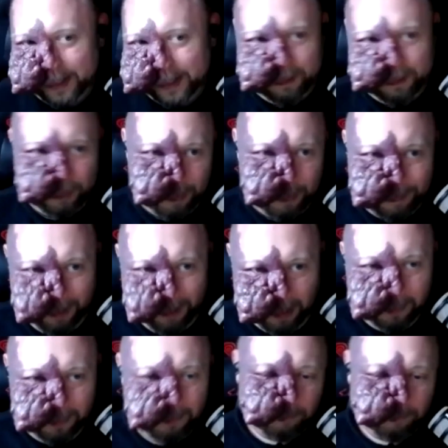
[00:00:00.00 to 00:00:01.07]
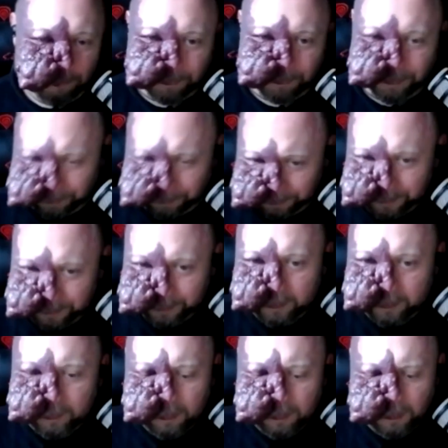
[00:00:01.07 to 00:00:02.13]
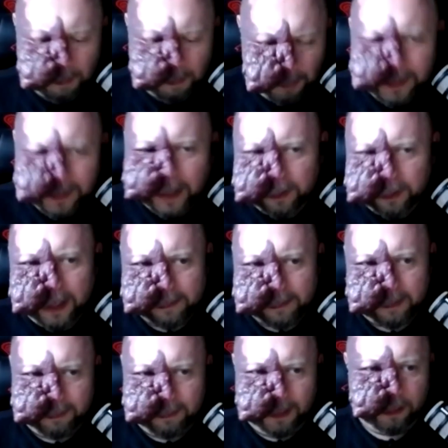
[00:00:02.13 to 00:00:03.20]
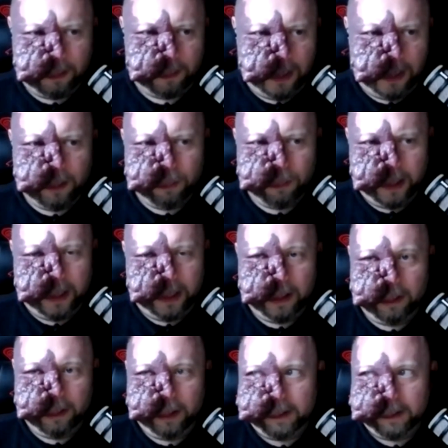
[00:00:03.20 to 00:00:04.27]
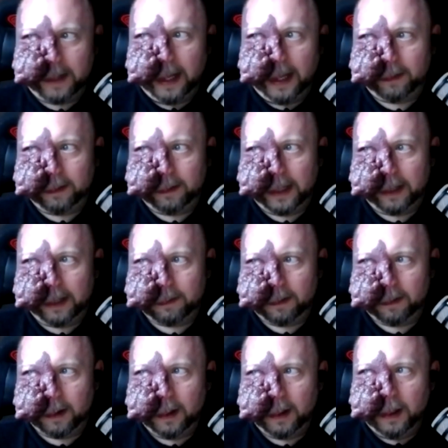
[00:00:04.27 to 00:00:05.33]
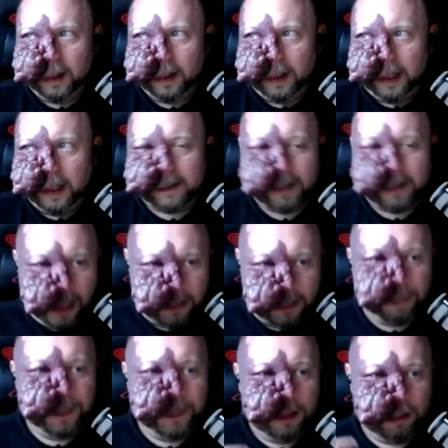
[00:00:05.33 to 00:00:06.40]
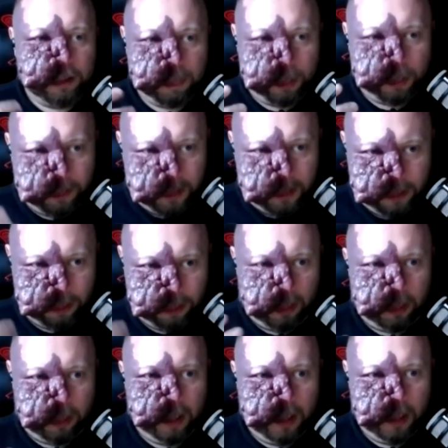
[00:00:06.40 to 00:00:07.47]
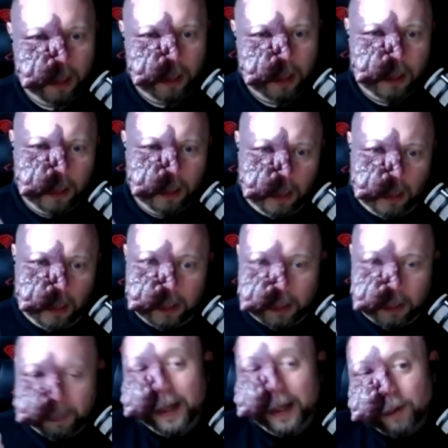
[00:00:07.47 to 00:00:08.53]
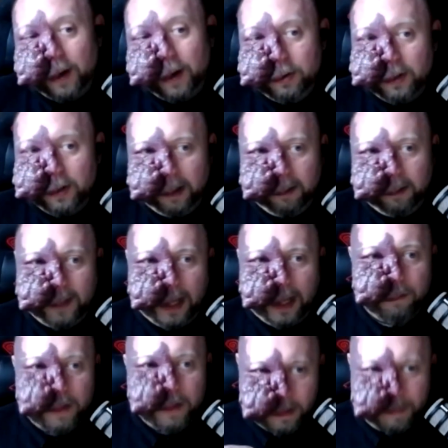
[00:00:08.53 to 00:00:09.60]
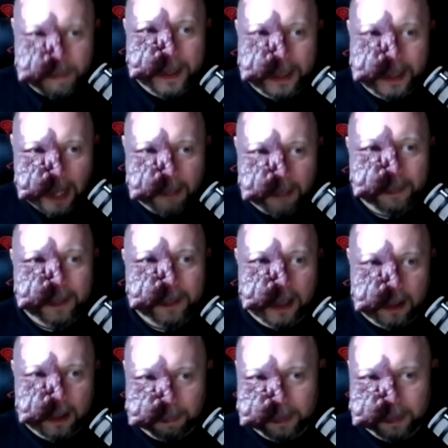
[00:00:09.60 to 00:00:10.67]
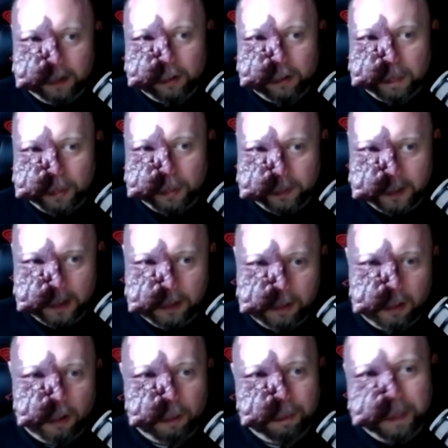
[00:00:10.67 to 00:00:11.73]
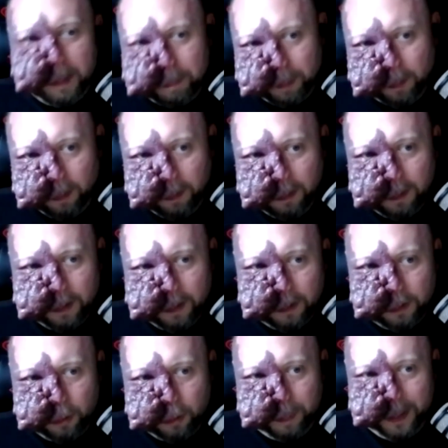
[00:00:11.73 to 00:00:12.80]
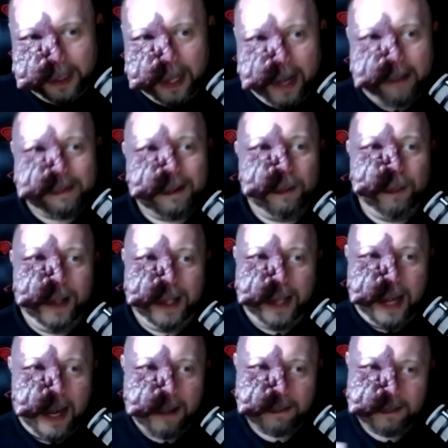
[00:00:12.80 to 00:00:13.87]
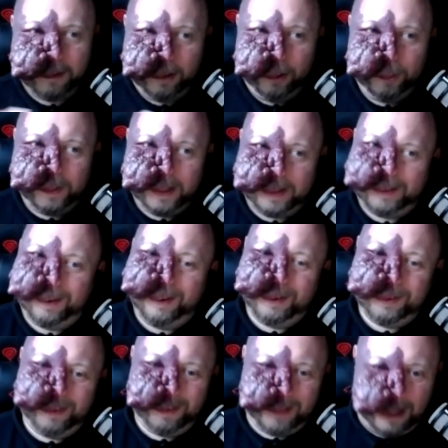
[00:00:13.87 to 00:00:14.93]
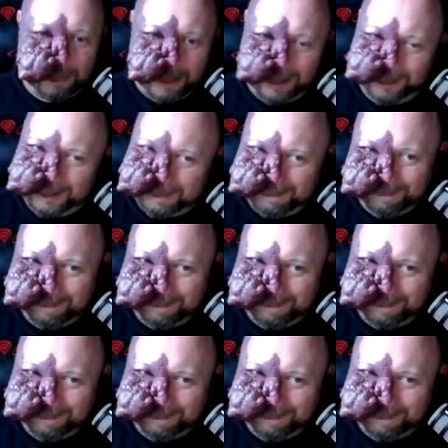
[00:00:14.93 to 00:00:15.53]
it's super fun. But nonetheless, I think the takeaway here is that it's an adaptation procedure. The big question is, can we speed up the adaptation procedure of people to be as quick as the new technologies come out?